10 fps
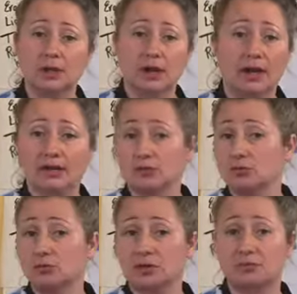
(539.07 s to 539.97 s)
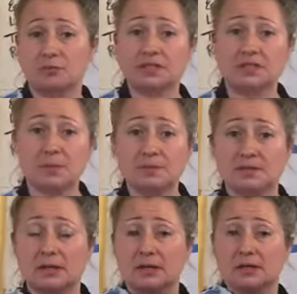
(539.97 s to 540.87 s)
I could do one of my
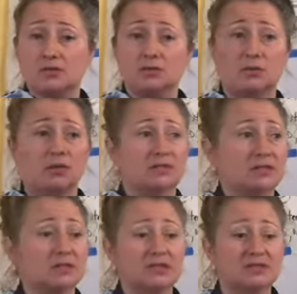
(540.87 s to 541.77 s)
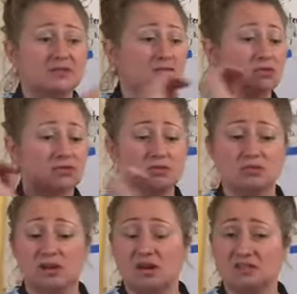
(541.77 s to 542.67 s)
stepson. I could do one of these leaves. You can do
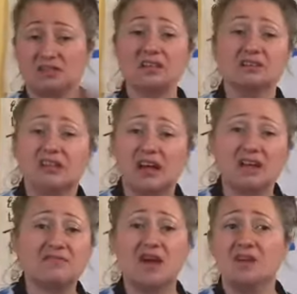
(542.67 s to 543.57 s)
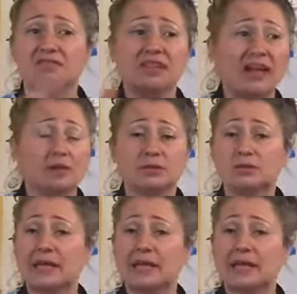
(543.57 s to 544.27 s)
it still life, flowers,